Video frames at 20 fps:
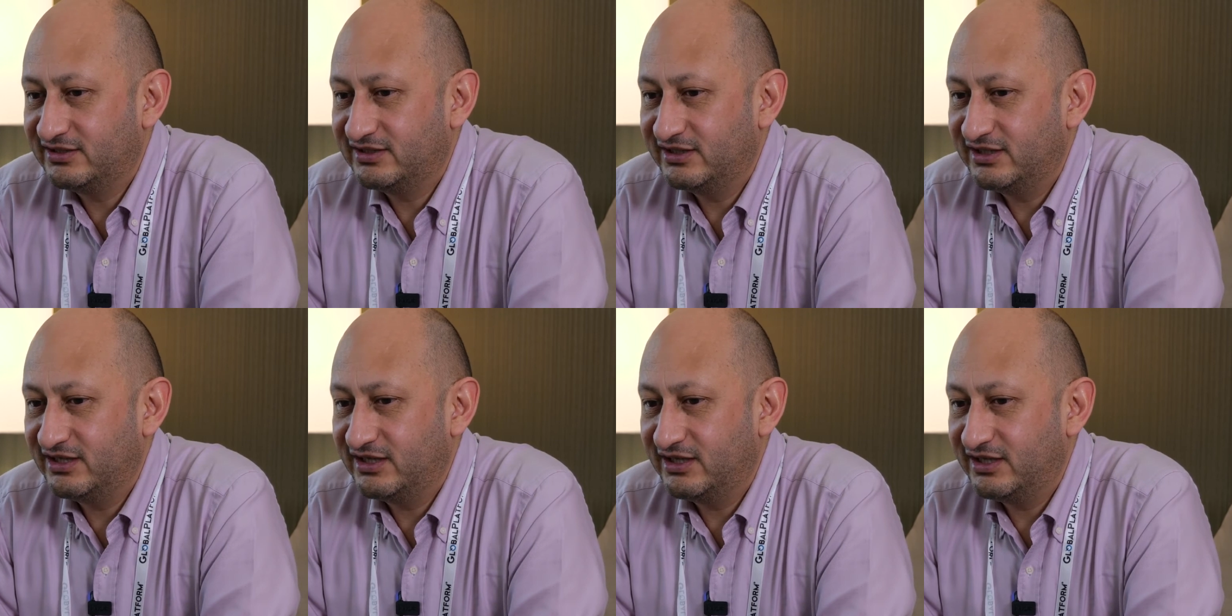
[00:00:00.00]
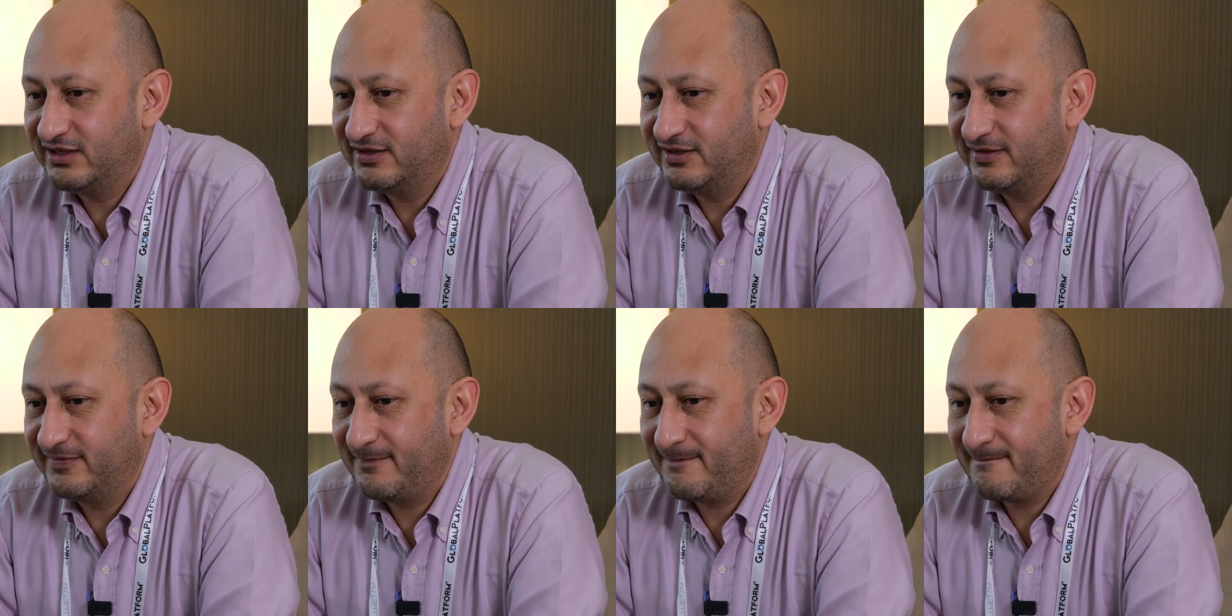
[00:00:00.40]

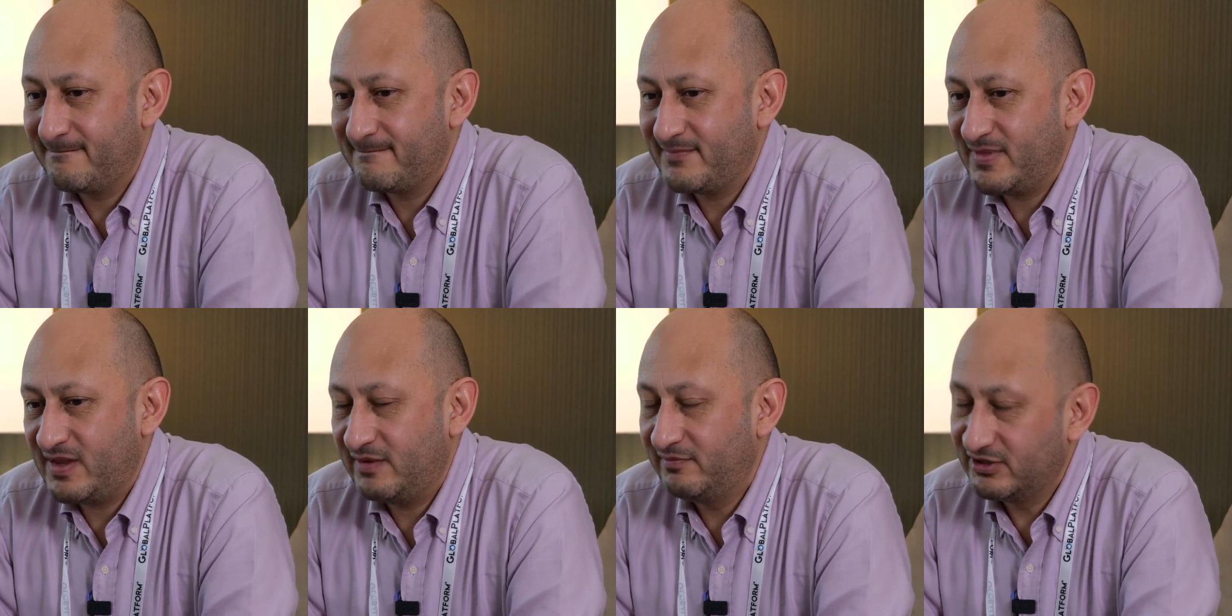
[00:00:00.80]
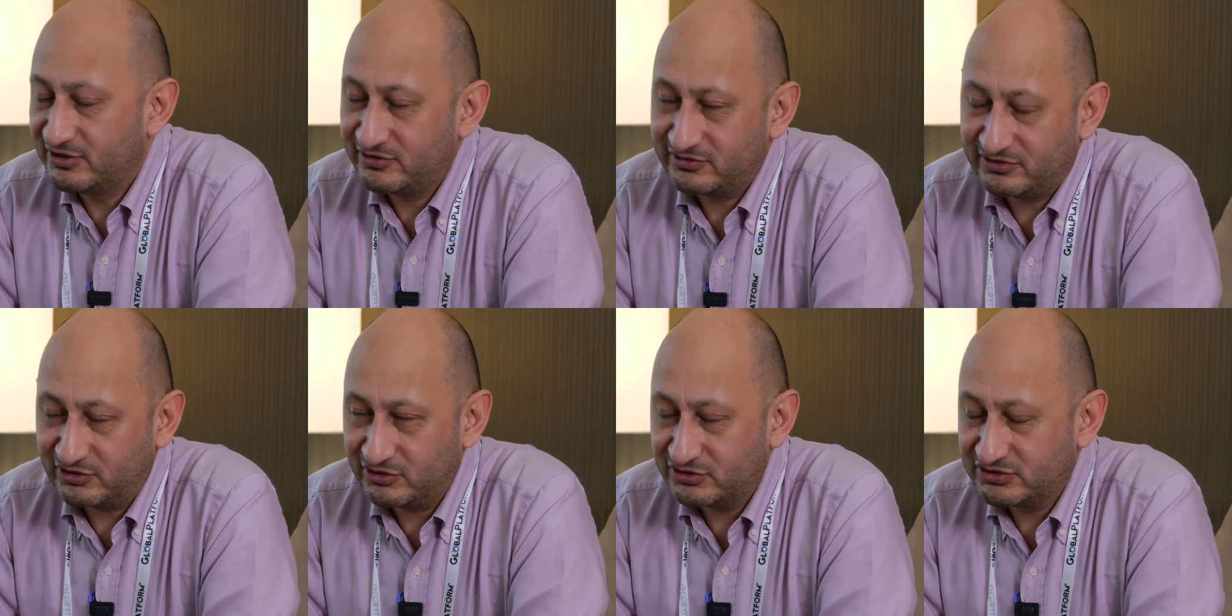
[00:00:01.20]
the
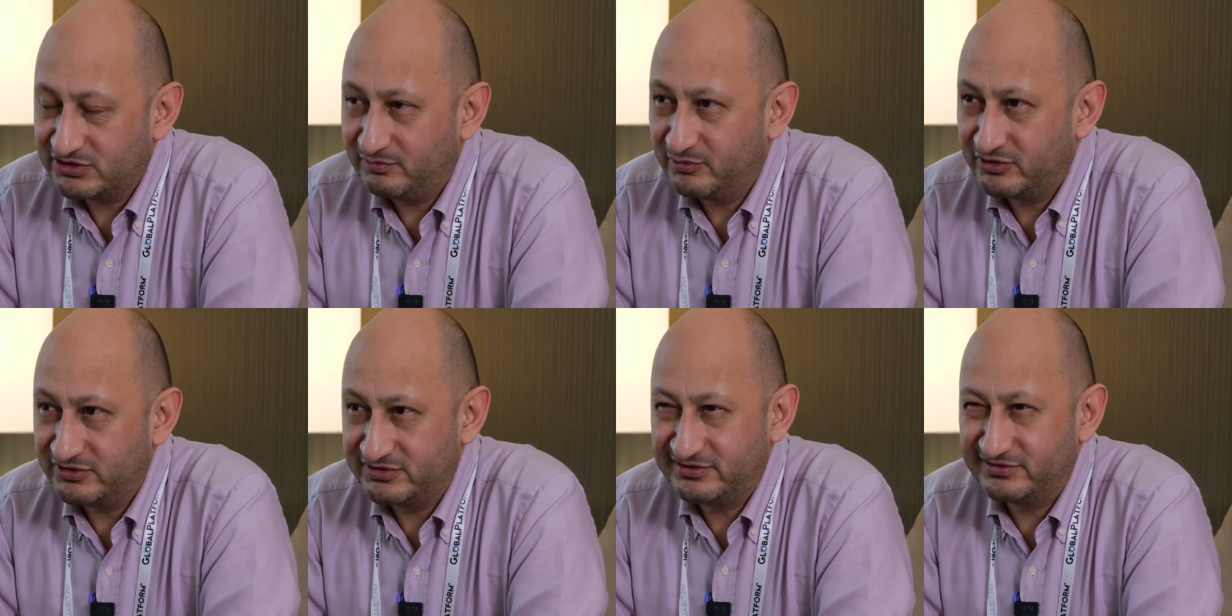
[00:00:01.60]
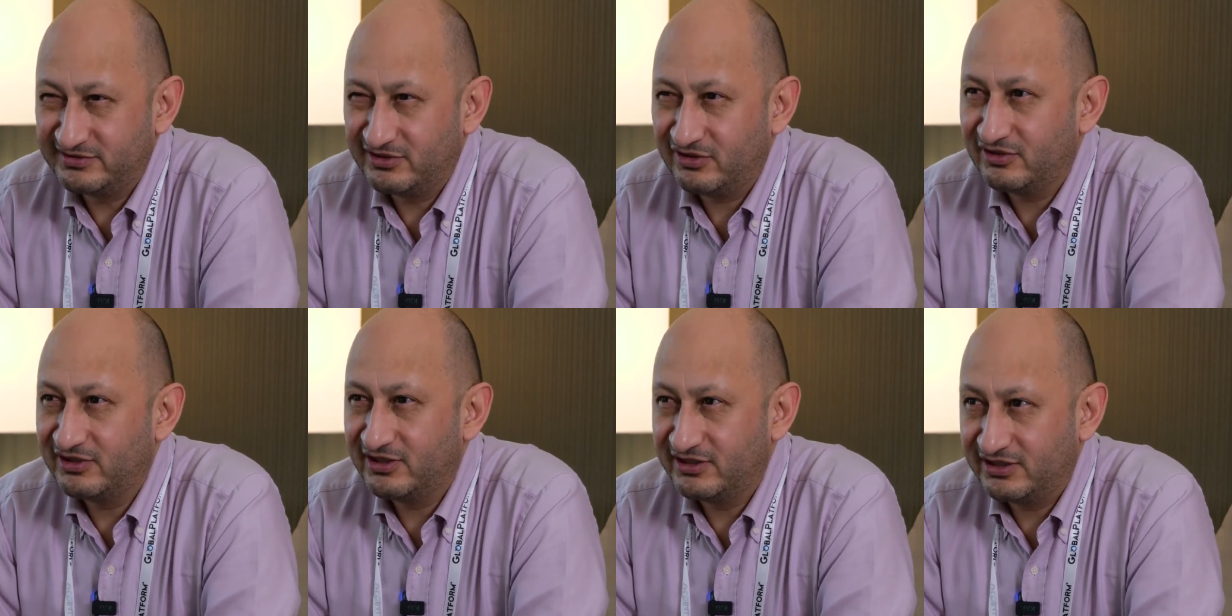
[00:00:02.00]
methodology, but it's
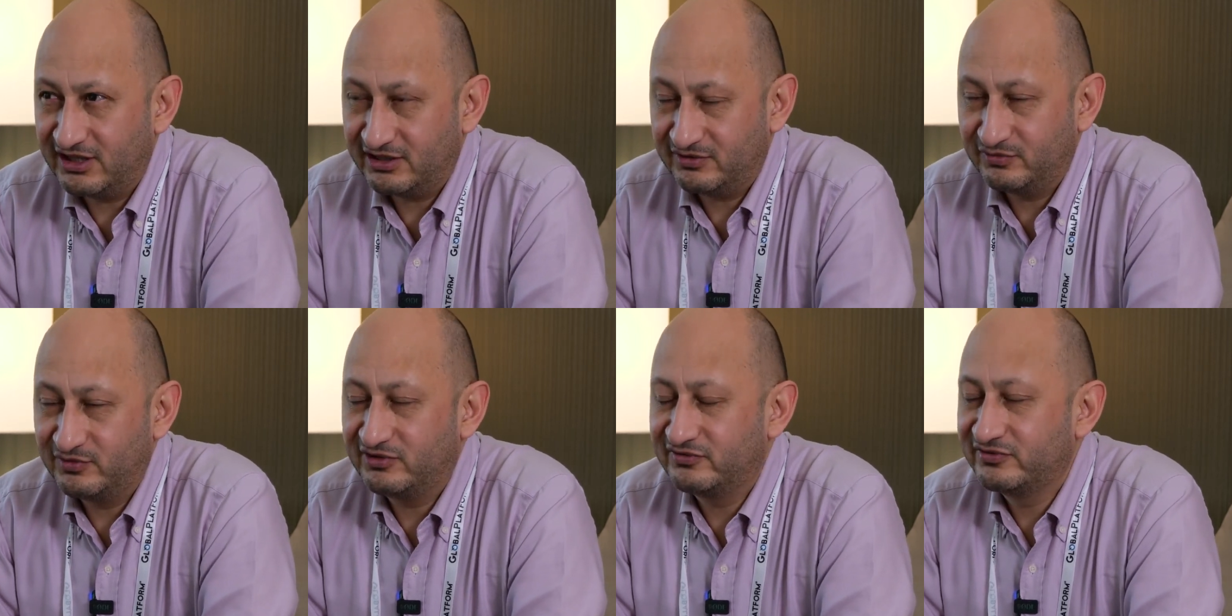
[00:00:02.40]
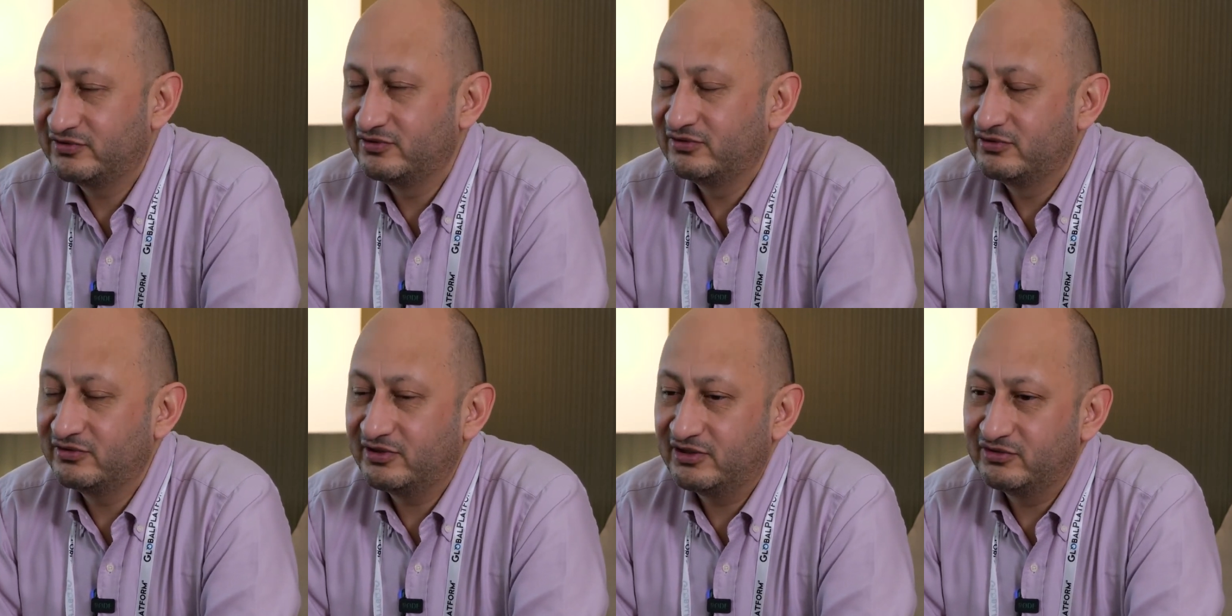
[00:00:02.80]
not only that, we also
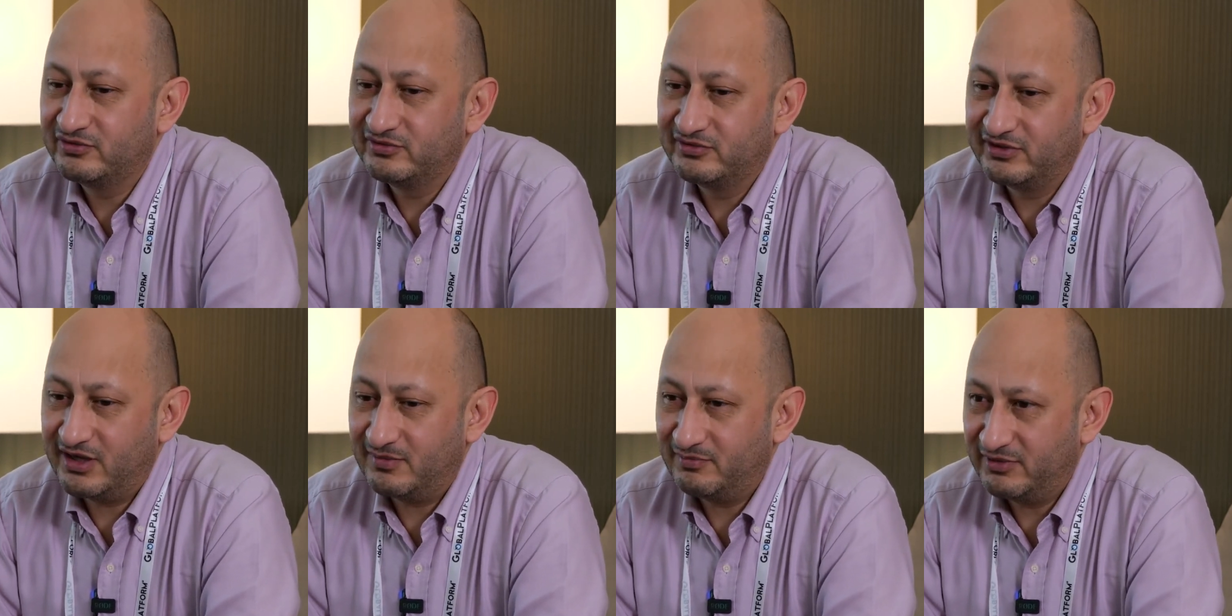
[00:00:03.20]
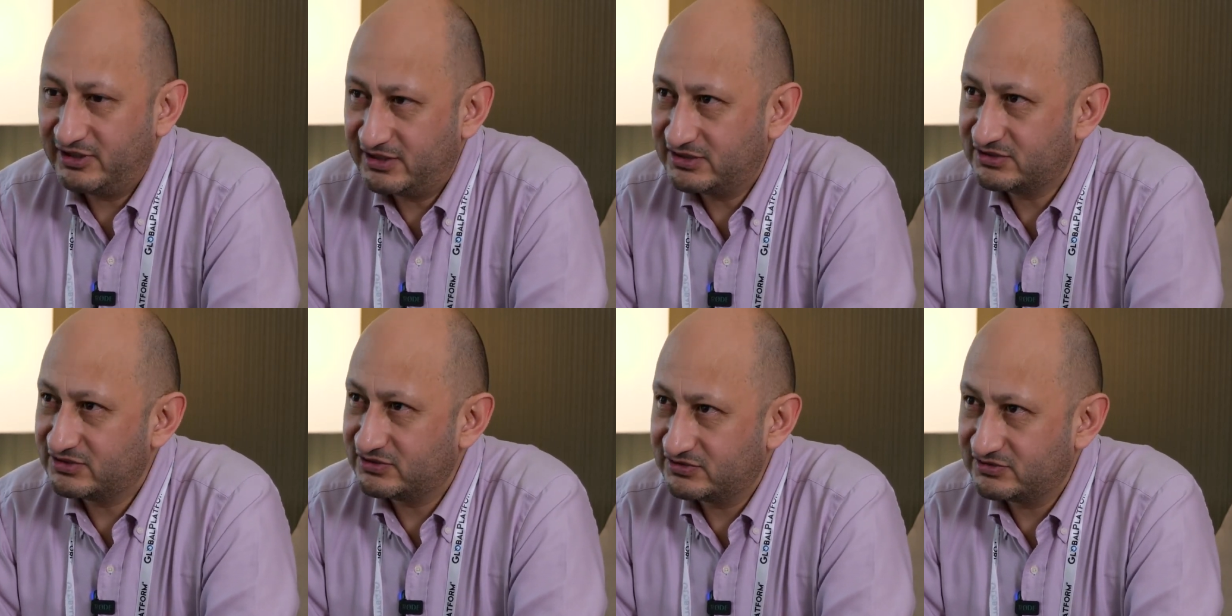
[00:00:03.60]
look into the
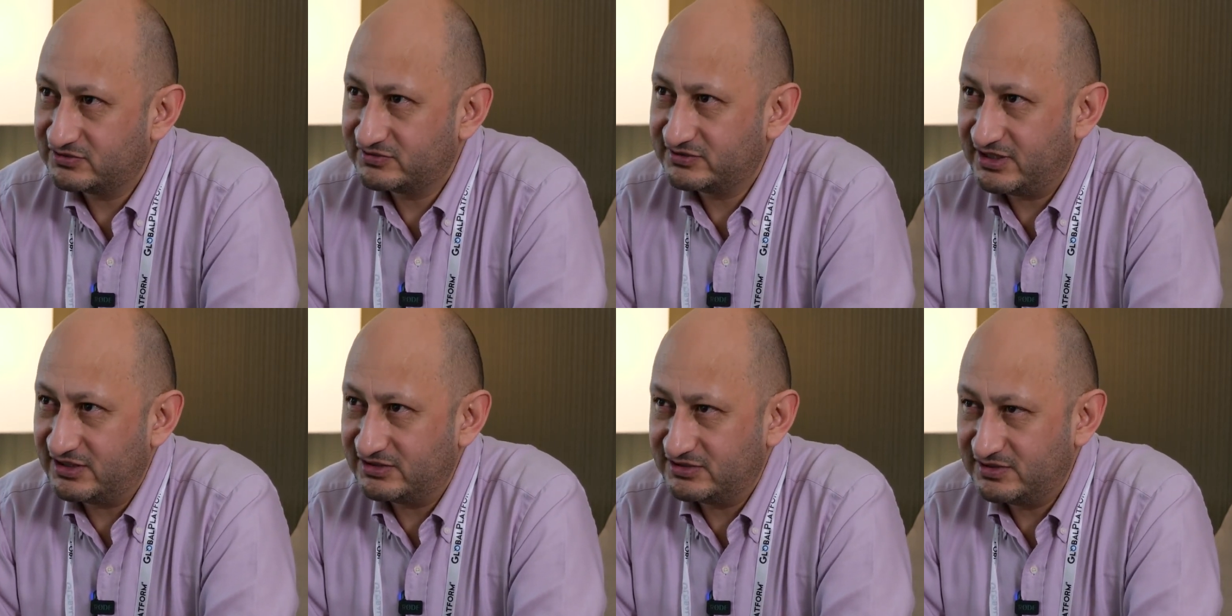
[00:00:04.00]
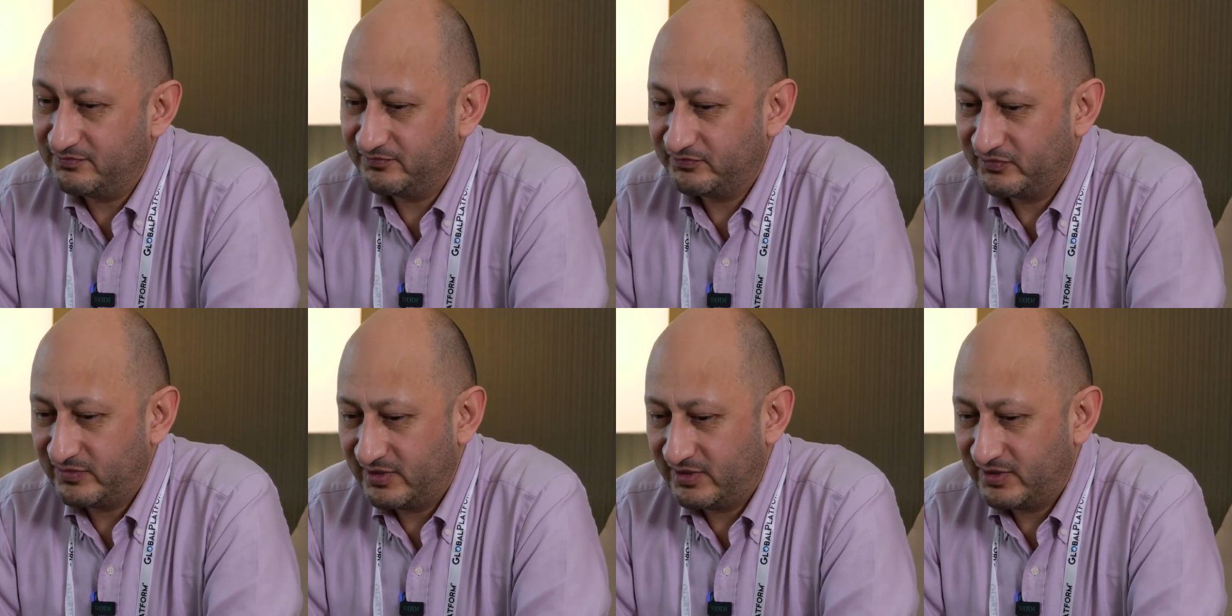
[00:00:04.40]
applications of SESIP.